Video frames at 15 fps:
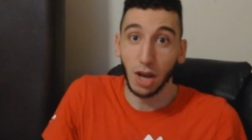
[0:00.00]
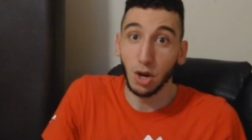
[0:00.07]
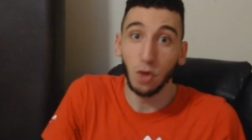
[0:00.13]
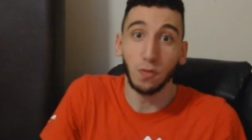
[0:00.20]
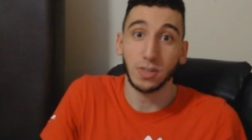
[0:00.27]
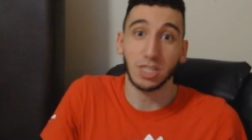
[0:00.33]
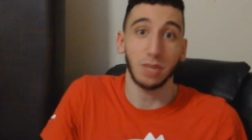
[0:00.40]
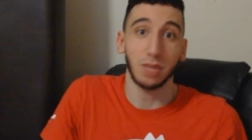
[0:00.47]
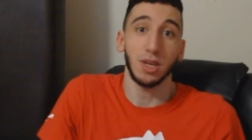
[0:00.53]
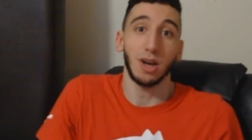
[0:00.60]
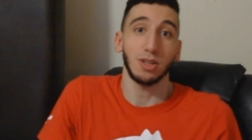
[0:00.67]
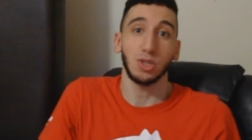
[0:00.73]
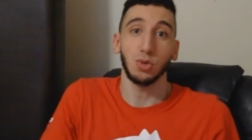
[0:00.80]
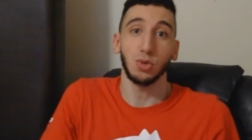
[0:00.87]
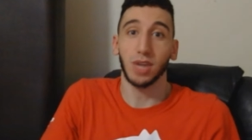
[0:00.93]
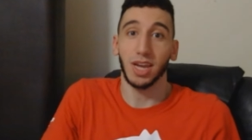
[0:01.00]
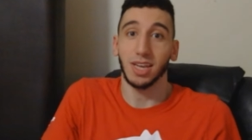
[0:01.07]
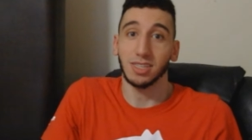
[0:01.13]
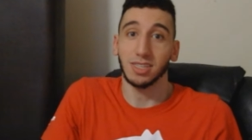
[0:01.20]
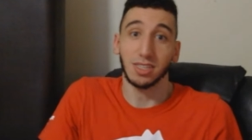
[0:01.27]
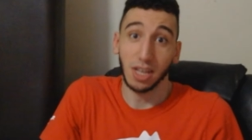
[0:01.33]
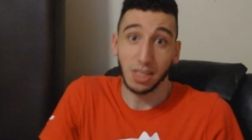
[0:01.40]
I know for some of y'all, 2K
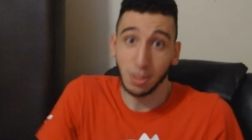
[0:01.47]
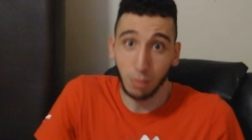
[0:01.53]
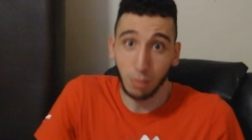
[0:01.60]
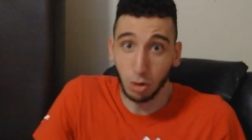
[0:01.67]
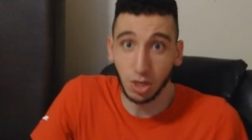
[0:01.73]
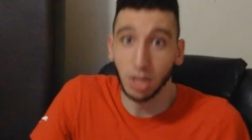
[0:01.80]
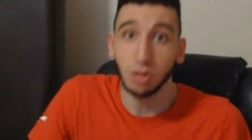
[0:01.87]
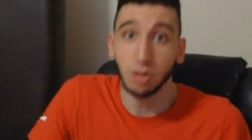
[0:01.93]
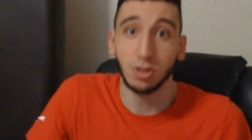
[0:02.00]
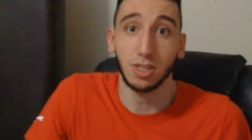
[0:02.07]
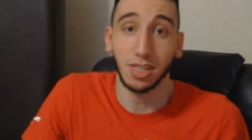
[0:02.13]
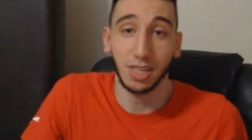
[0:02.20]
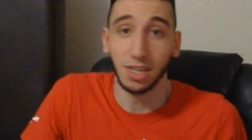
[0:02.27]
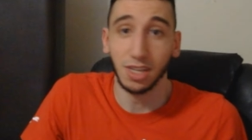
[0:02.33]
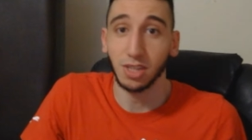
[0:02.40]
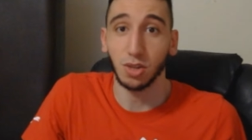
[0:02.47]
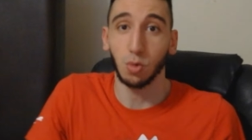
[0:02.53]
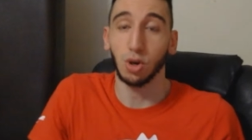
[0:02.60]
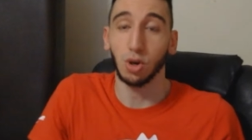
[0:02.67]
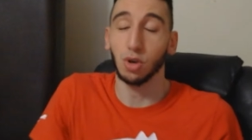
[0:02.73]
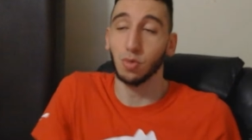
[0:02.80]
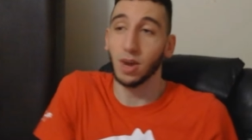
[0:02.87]
isn't like the most interesting thing in the
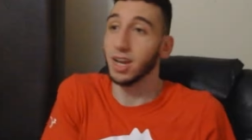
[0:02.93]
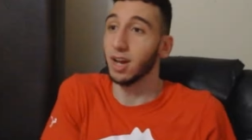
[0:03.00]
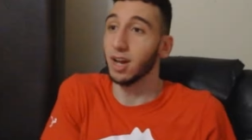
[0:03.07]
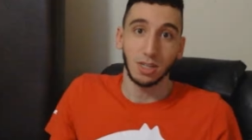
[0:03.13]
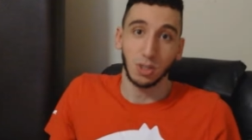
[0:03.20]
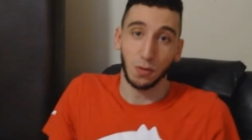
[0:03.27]
world right now.